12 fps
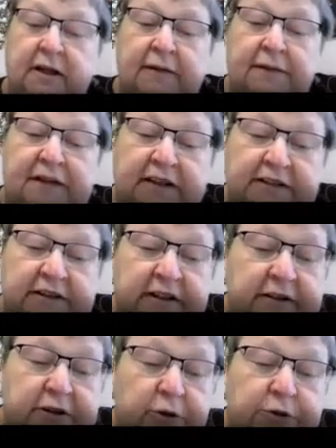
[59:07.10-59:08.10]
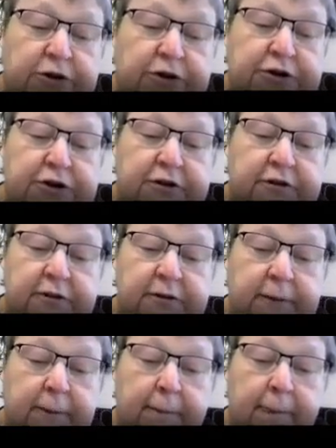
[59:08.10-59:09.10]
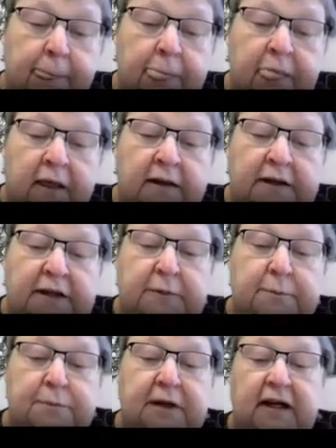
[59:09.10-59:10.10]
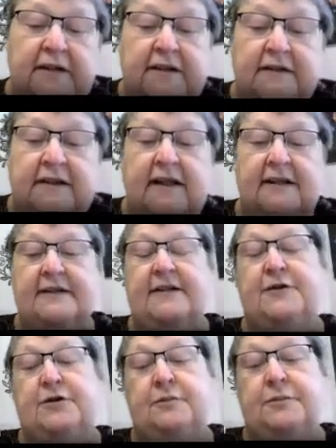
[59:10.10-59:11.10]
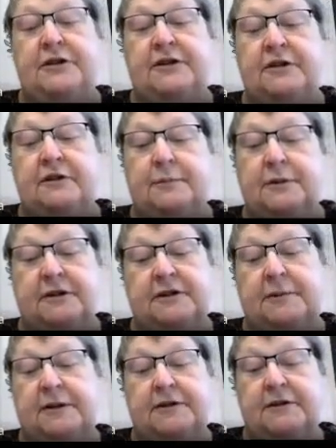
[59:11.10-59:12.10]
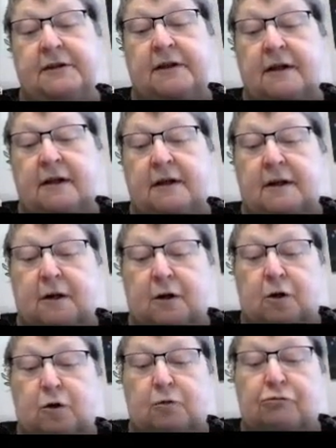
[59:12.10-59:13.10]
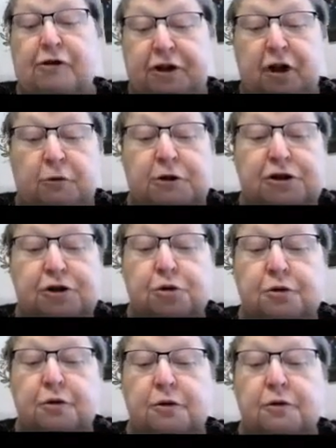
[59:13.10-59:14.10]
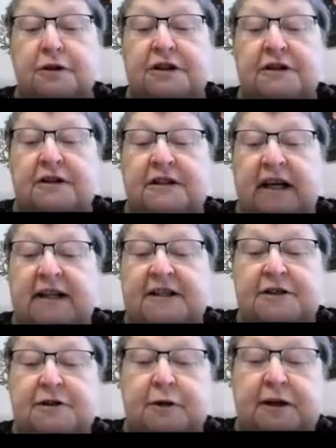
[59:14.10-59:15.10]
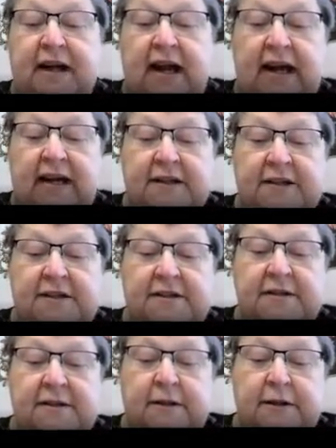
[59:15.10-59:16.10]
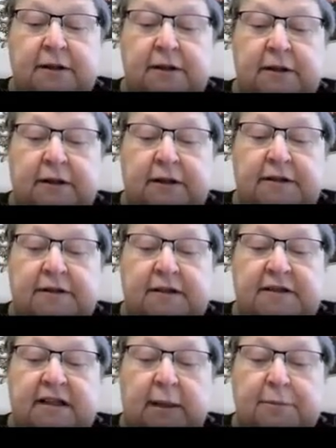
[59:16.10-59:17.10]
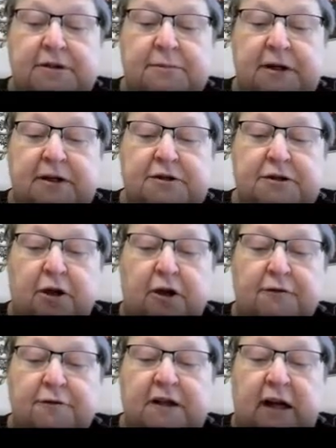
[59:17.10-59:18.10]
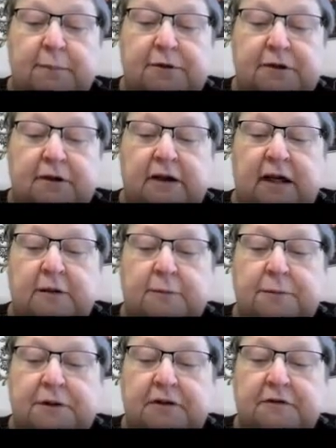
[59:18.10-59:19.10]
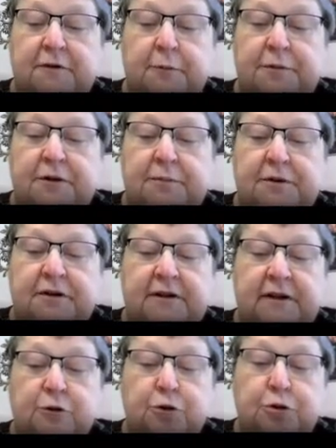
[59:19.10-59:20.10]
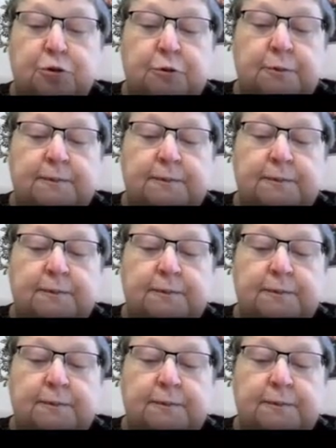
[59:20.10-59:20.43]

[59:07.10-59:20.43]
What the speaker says: Does this condition imply that X has to be a Hilbert space? We know it's true in case when X is a subspace of capital LP for P bigger than 2.